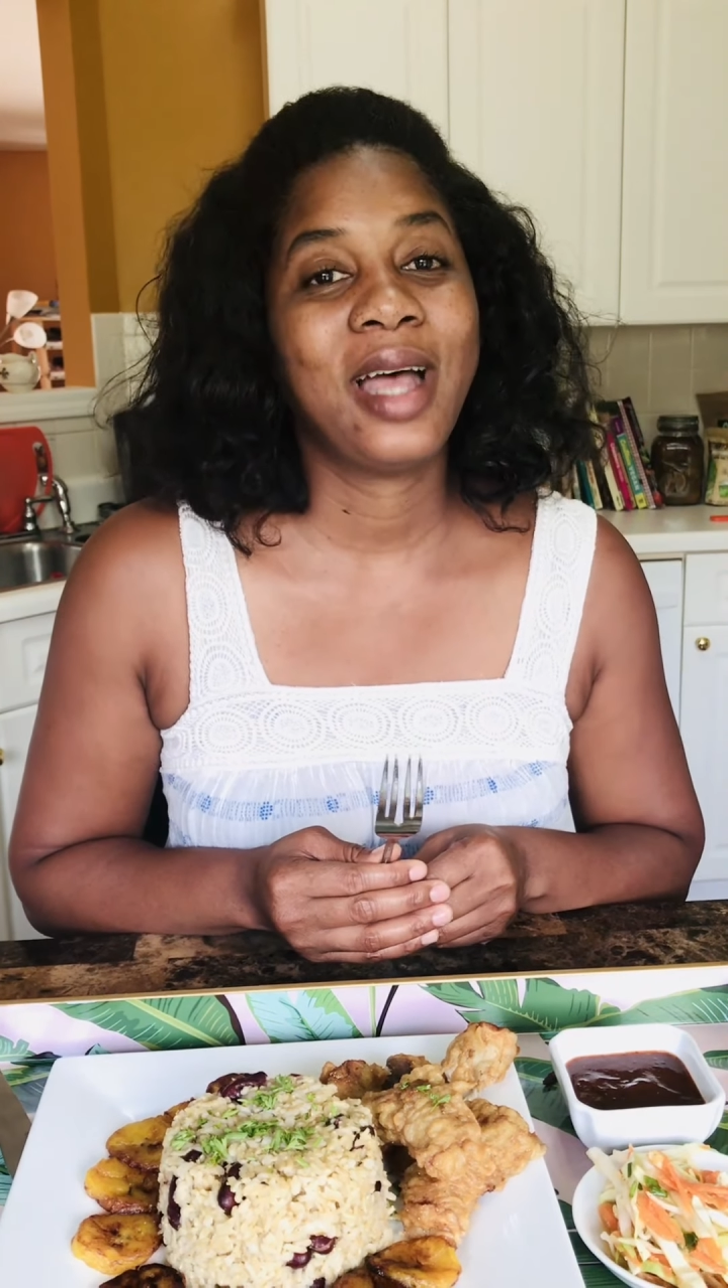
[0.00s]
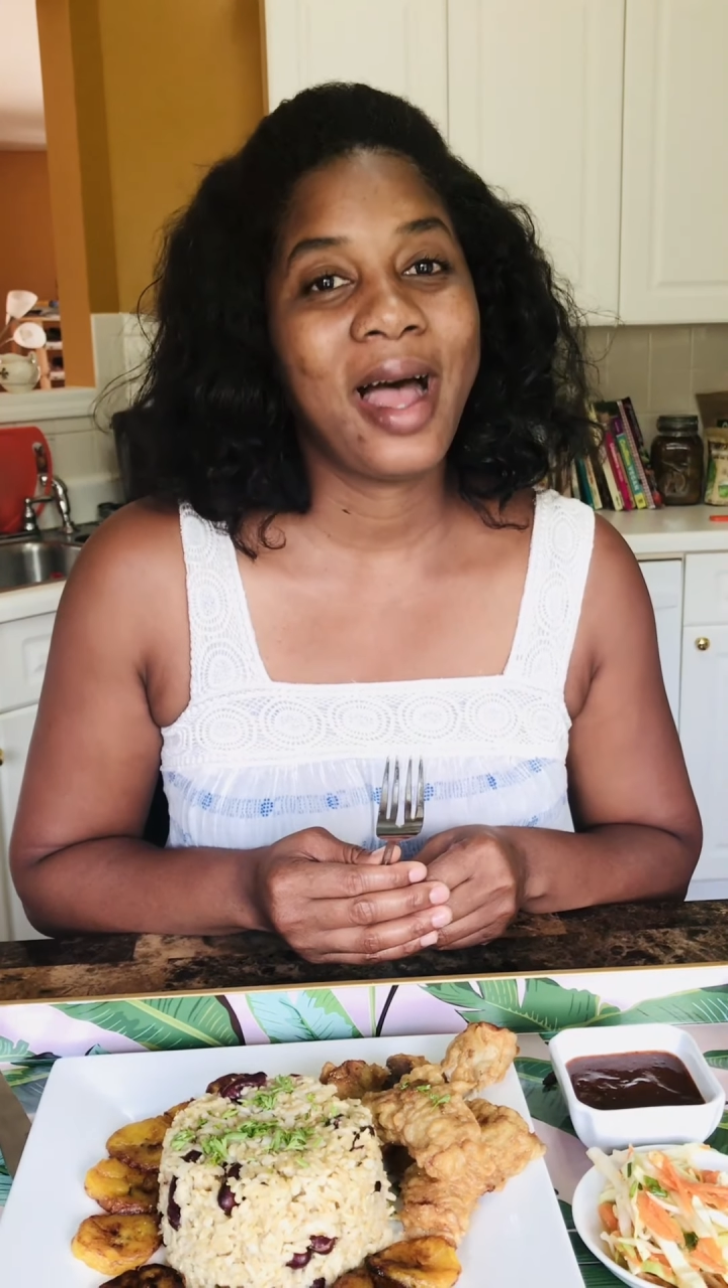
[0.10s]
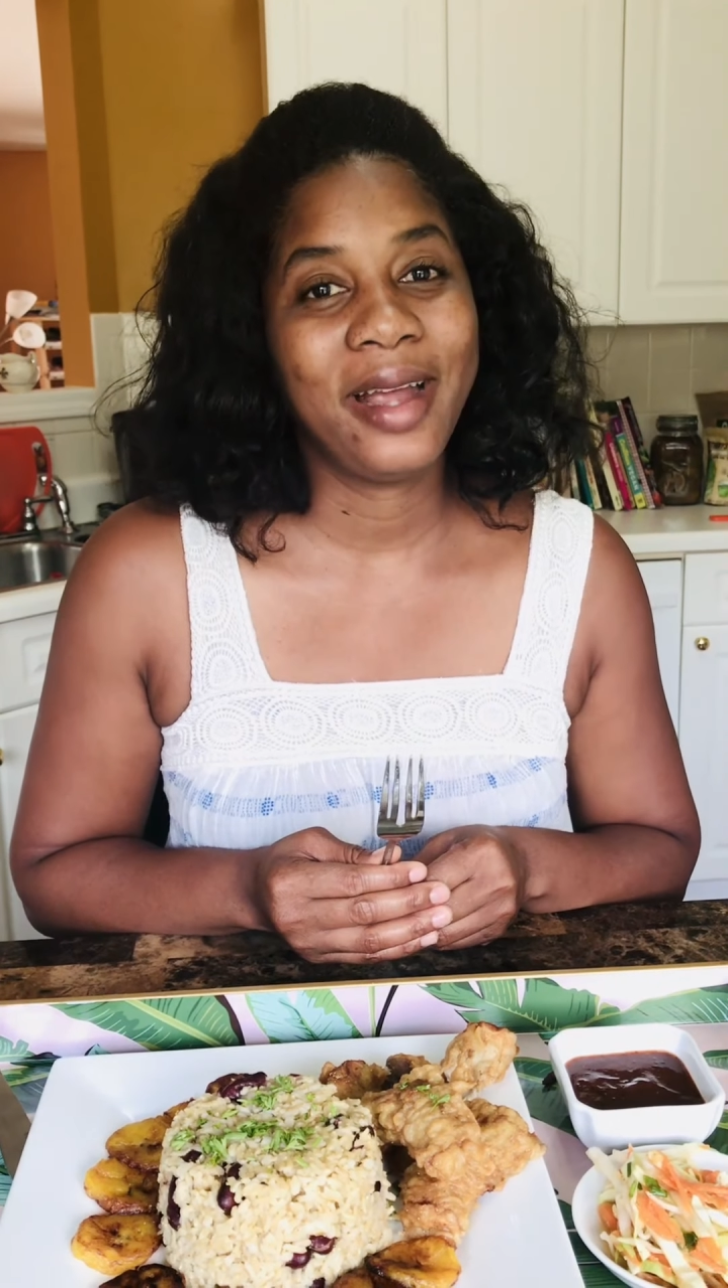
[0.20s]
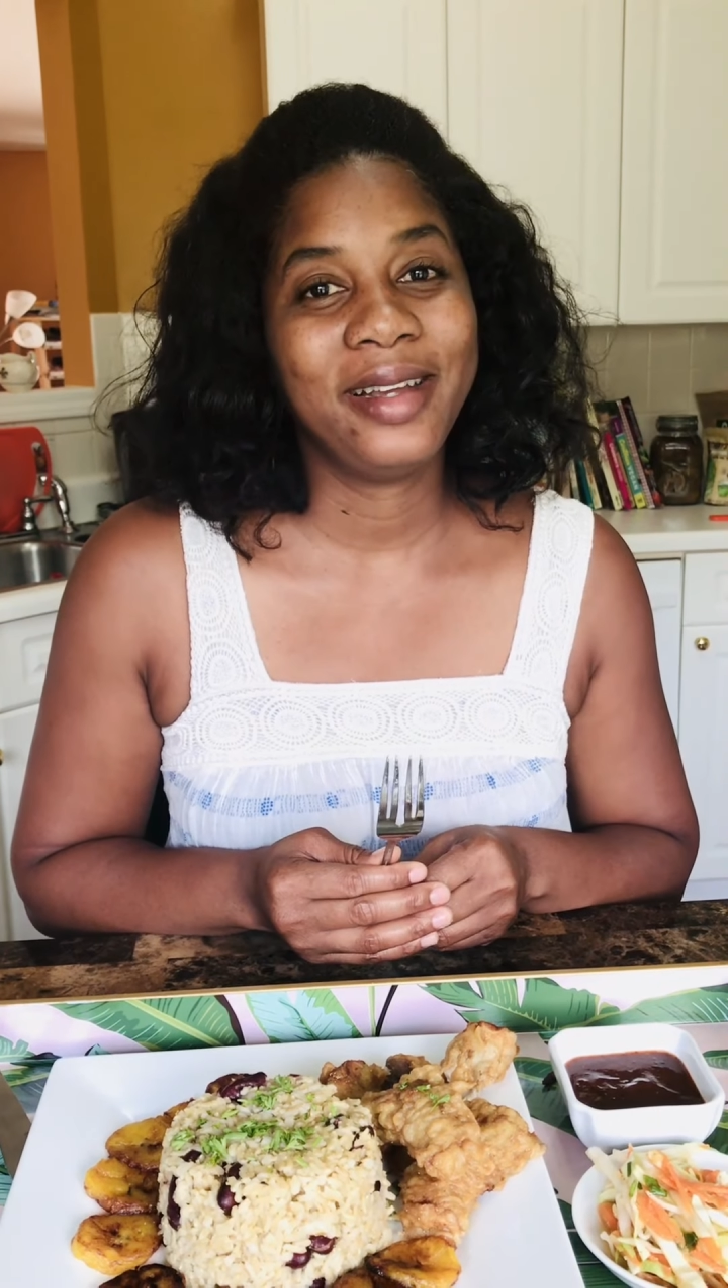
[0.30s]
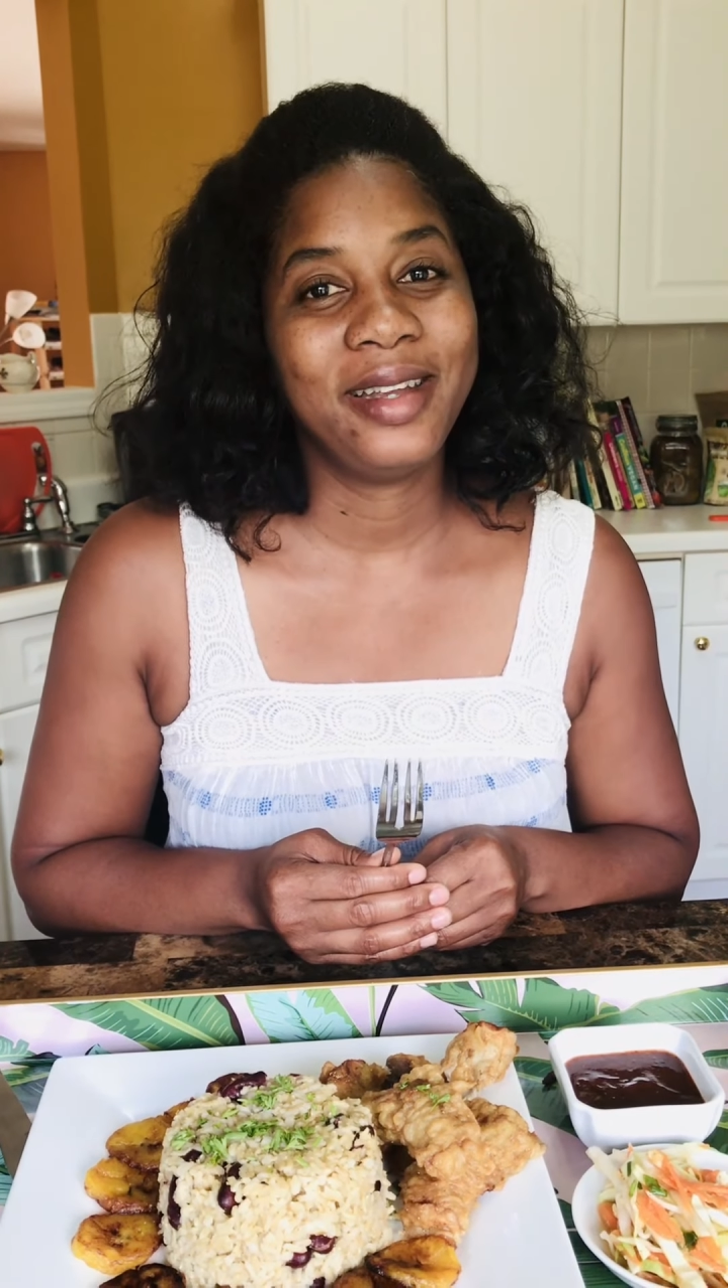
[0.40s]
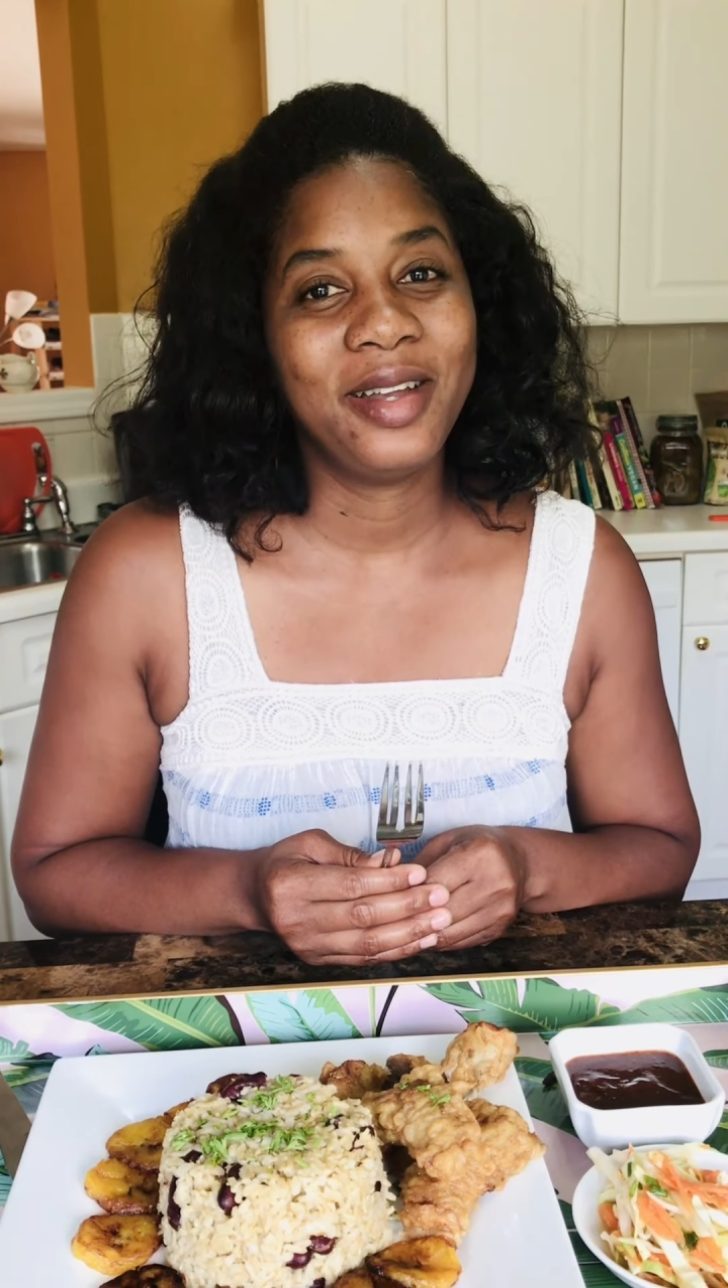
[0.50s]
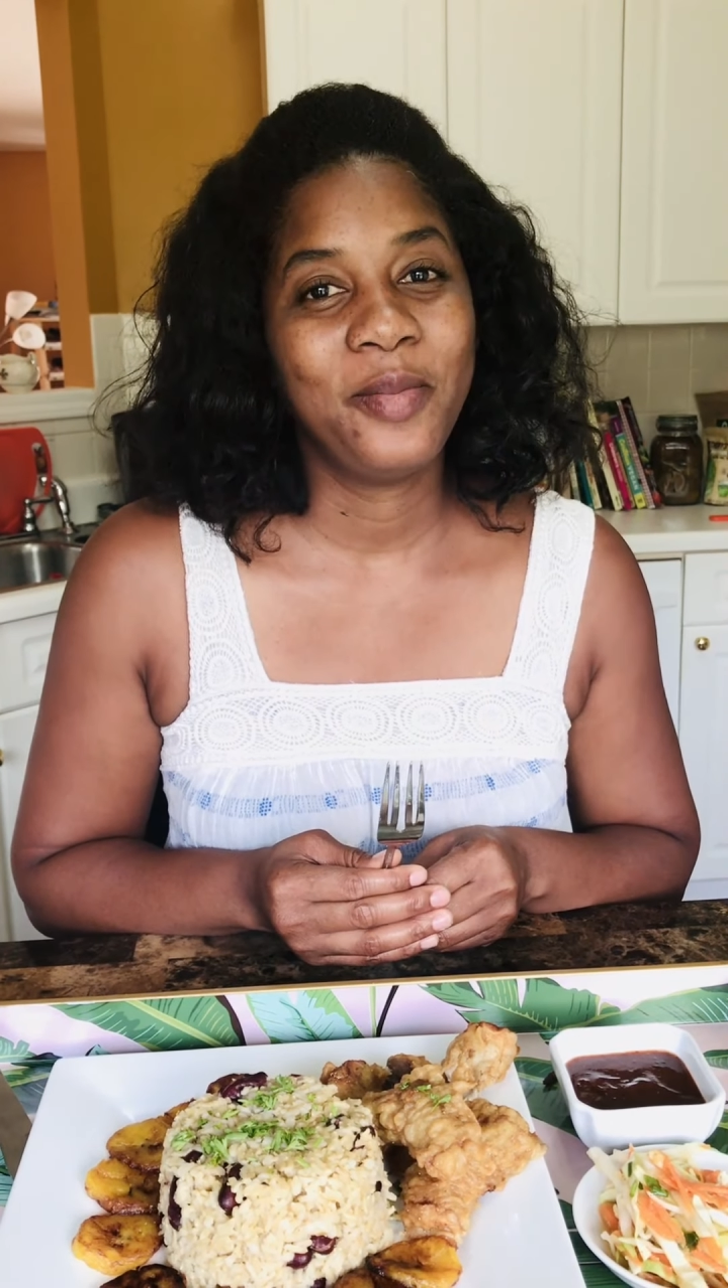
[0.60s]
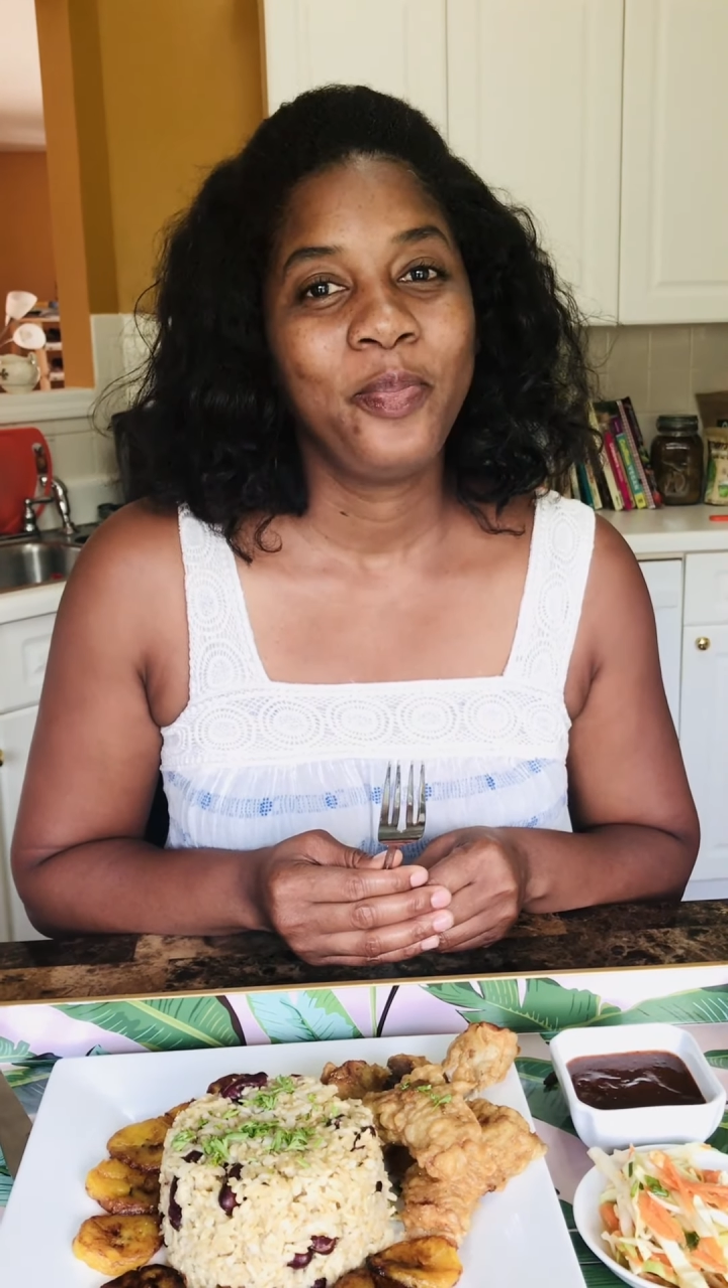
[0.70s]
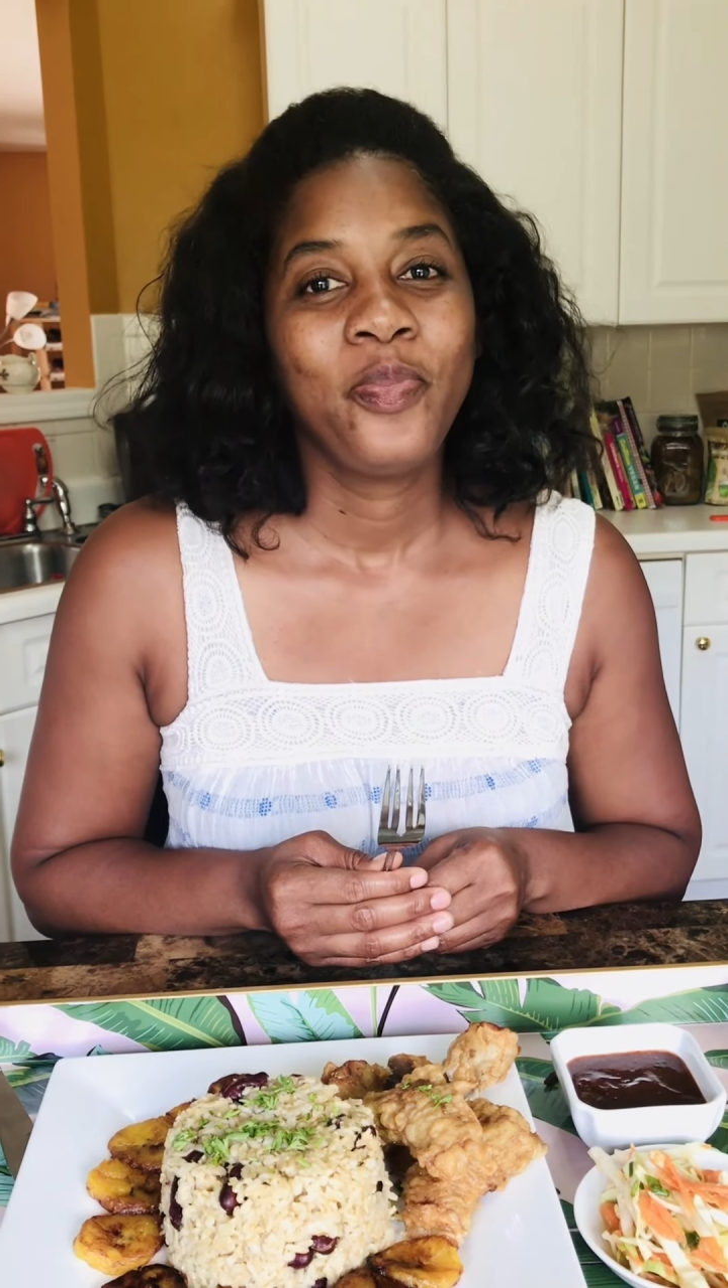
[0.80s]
I did.